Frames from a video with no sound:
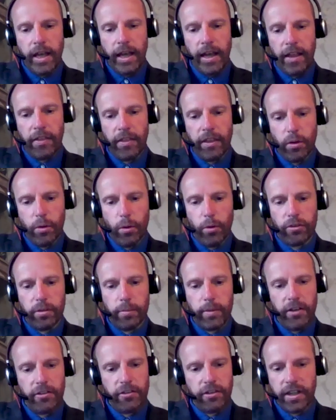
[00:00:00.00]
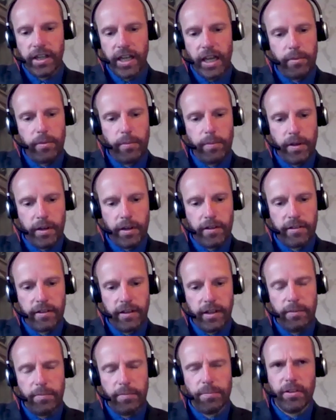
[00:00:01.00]
and the automation
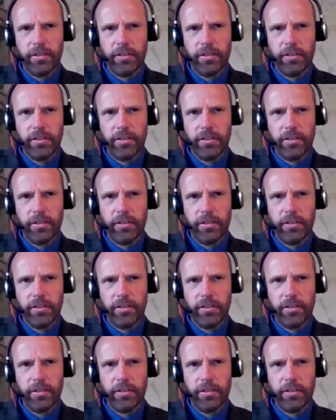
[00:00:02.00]
capability,